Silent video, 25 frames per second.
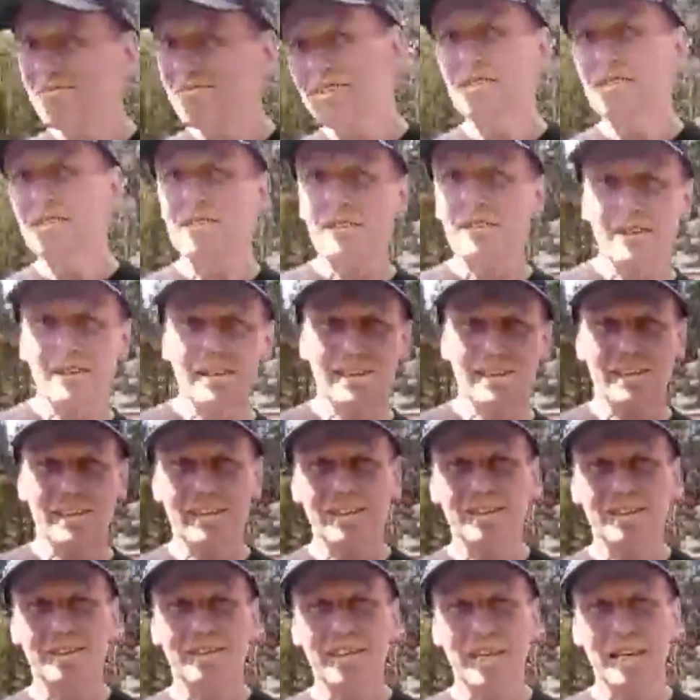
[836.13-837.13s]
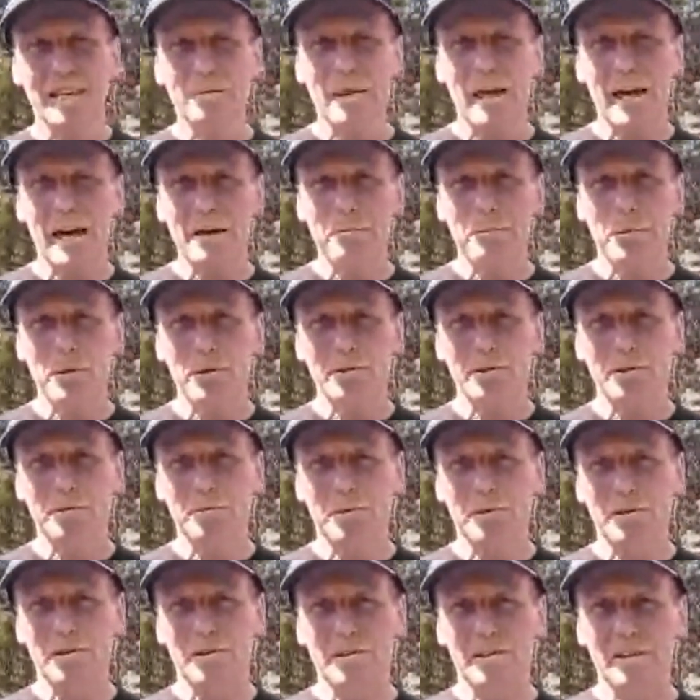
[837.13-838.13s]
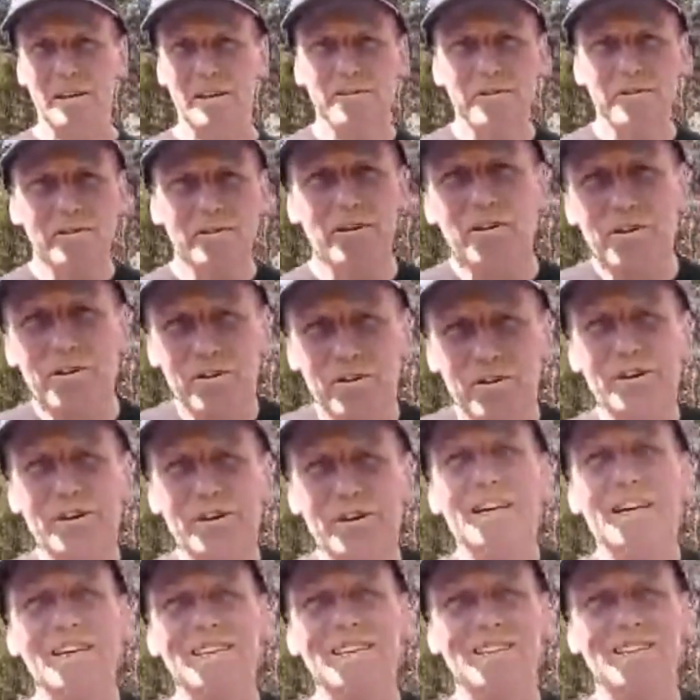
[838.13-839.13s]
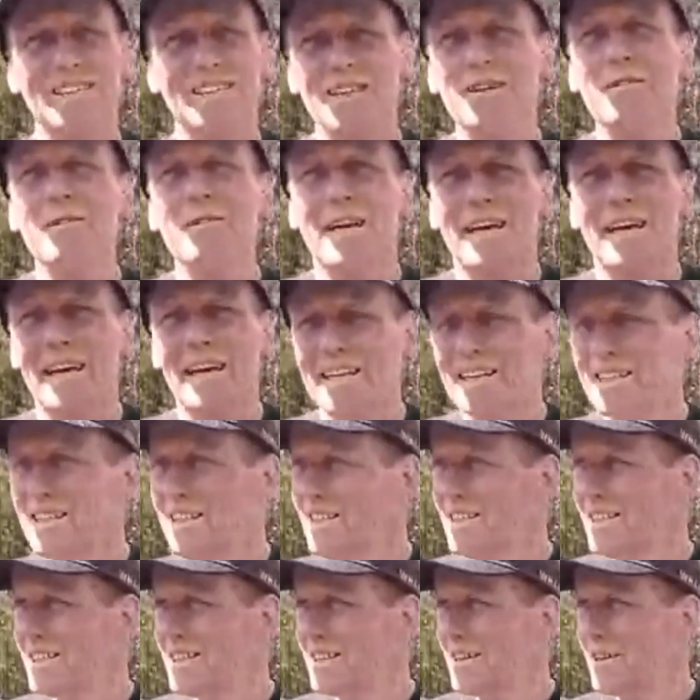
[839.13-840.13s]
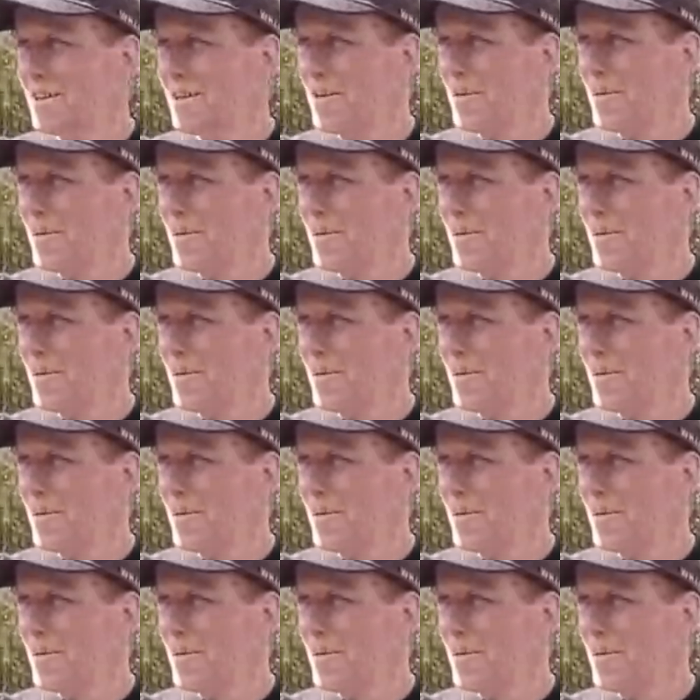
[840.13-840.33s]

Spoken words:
suddenly it doesn't seem that impossible if you've got 3 years to do it in.